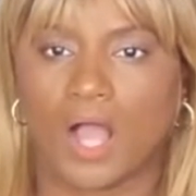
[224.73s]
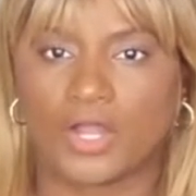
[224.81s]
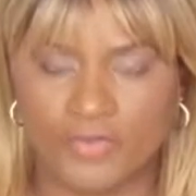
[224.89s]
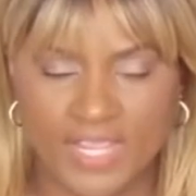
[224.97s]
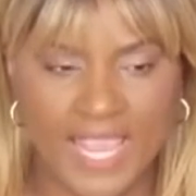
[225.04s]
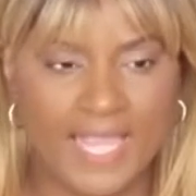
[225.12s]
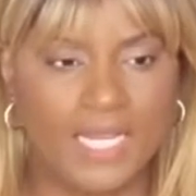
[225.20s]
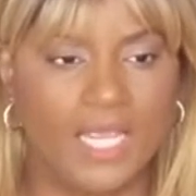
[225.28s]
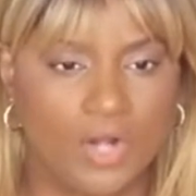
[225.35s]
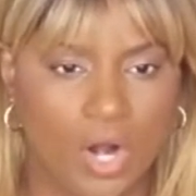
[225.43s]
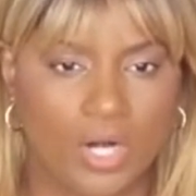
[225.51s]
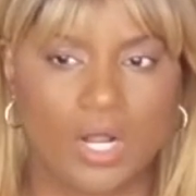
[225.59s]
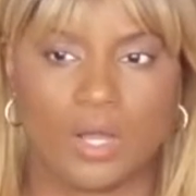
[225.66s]
create
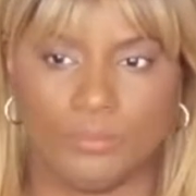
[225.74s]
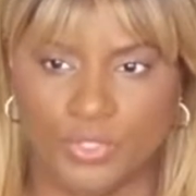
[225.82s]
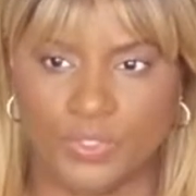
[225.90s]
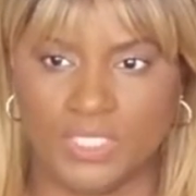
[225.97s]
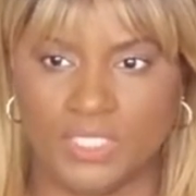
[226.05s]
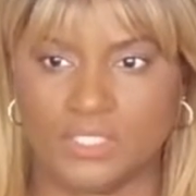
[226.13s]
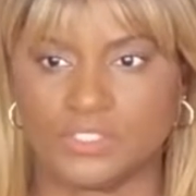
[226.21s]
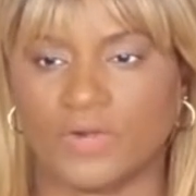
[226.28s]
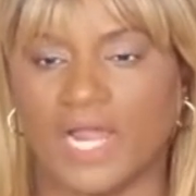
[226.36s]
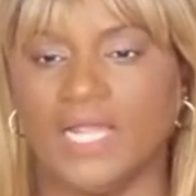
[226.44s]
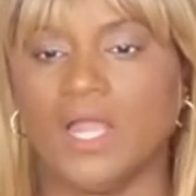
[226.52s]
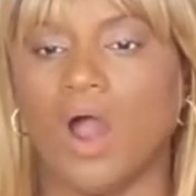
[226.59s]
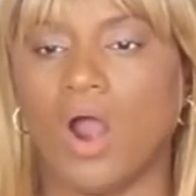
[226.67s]
in our communities,
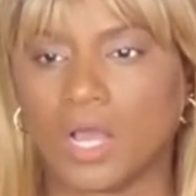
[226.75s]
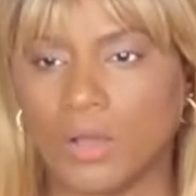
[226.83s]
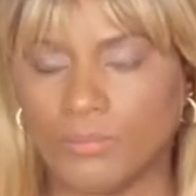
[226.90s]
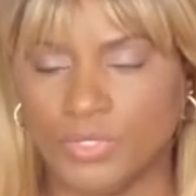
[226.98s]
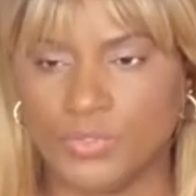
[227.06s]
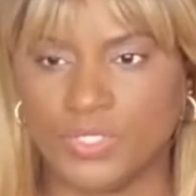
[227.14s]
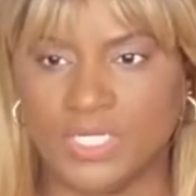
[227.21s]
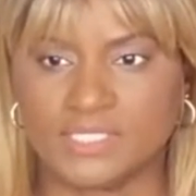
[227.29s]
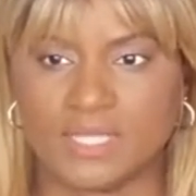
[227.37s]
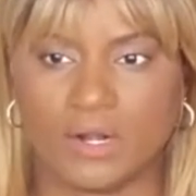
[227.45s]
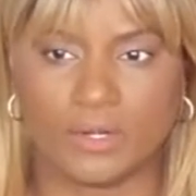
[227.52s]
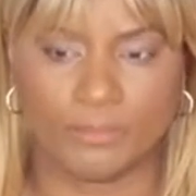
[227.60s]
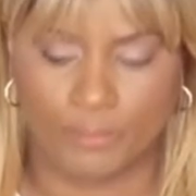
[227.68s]
right? Our
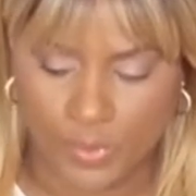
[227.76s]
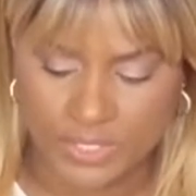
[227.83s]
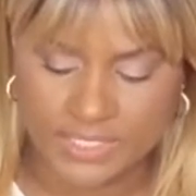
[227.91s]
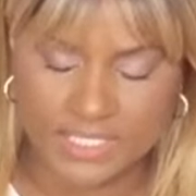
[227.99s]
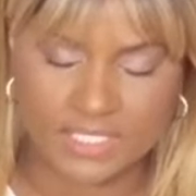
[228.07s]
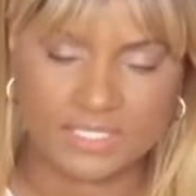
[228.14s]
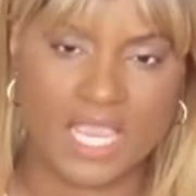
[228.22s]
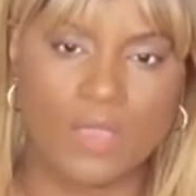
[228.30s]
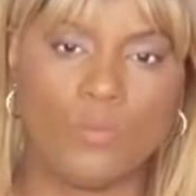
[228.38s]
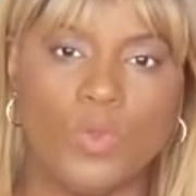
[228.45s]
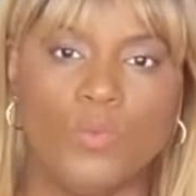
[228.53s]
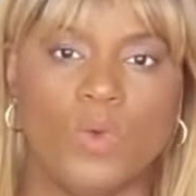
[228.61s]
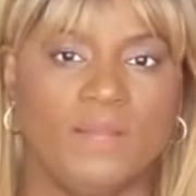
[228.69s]
communities are important,
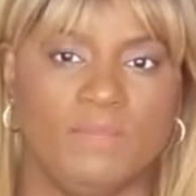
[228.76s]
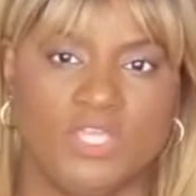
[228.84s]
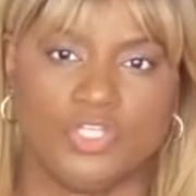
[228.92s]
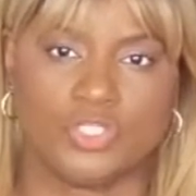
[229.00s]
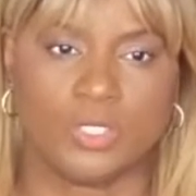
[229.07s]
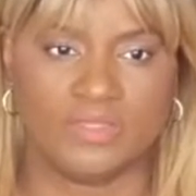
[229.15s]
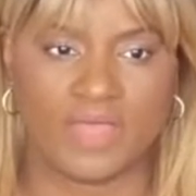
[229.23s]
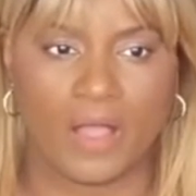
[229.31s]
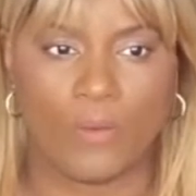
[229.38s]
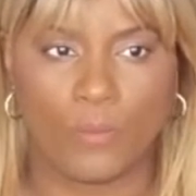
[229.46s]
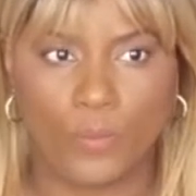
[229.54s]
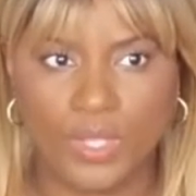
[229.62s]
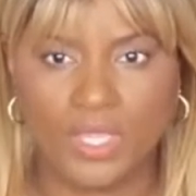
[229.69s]
and we want to make sure
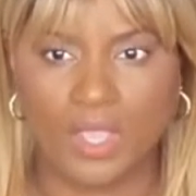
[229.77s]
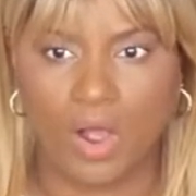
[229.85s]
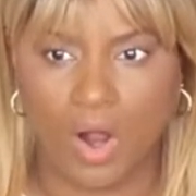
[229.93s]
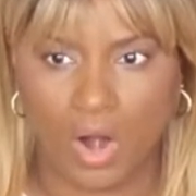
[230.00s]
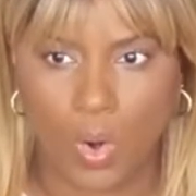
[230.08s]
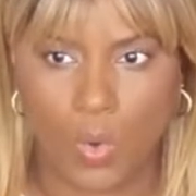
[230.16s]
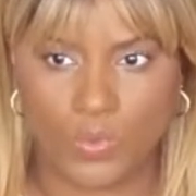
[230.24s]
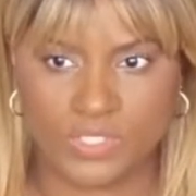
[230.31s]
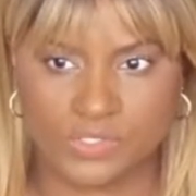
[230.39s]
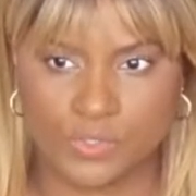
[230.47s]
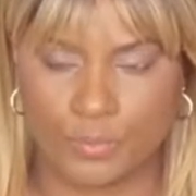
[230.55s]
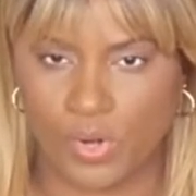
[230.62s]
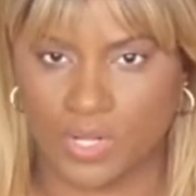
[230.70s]
that we are
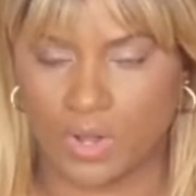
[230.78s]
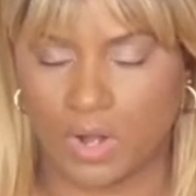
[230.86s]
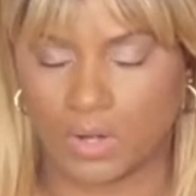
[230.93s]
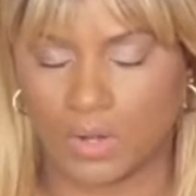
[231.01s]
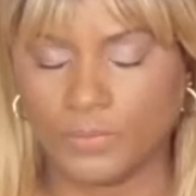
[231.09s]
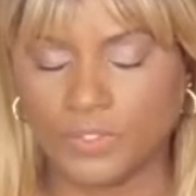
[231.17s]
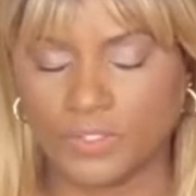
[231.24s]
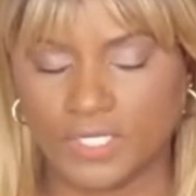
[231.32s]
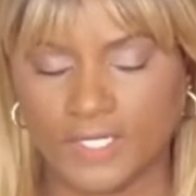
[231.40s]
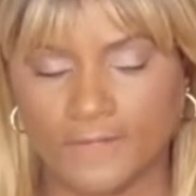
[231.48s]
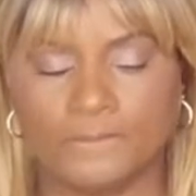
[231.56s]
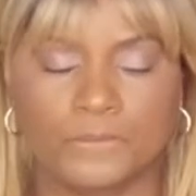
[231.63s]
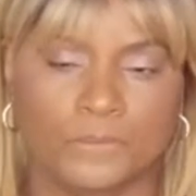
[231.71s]
always supporting our
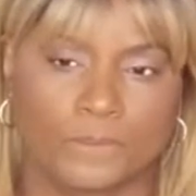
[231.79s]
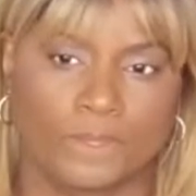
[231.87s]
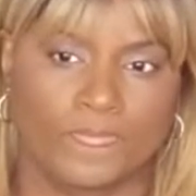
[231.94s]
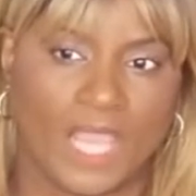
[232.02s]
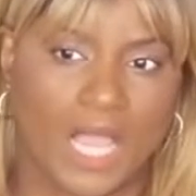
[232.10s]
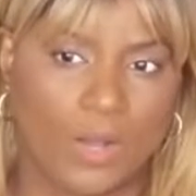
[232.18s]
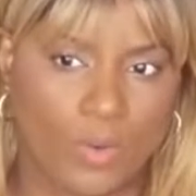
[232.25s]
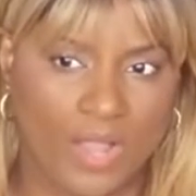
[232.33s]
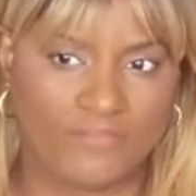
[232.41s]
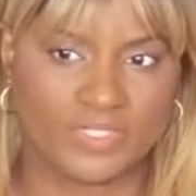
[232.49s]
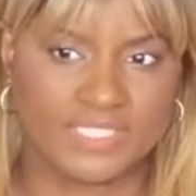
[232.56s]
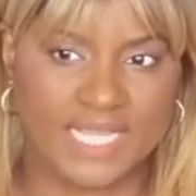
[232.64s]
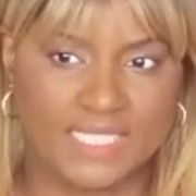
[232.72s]
community.
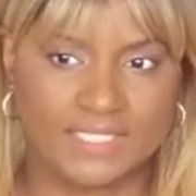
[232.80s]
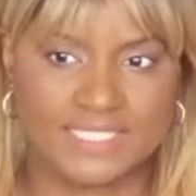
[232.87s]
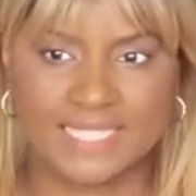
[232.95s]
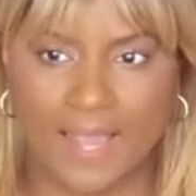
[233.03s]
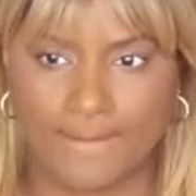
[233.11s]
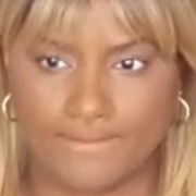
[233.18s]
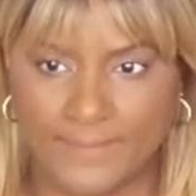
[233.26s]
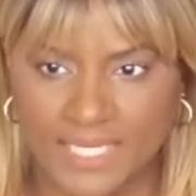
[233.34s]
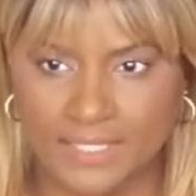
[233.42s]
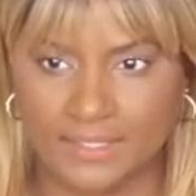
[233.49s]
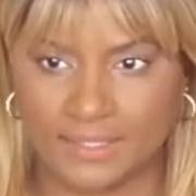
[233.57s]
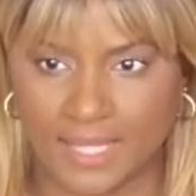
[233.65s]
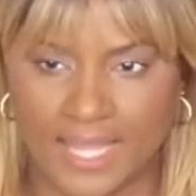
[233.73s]
However, that does not
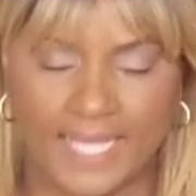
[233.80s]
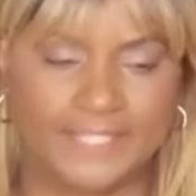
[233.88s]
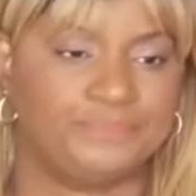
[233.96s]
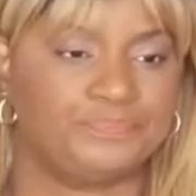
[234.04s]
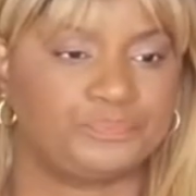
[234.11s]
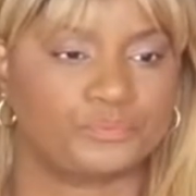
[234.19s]
mean that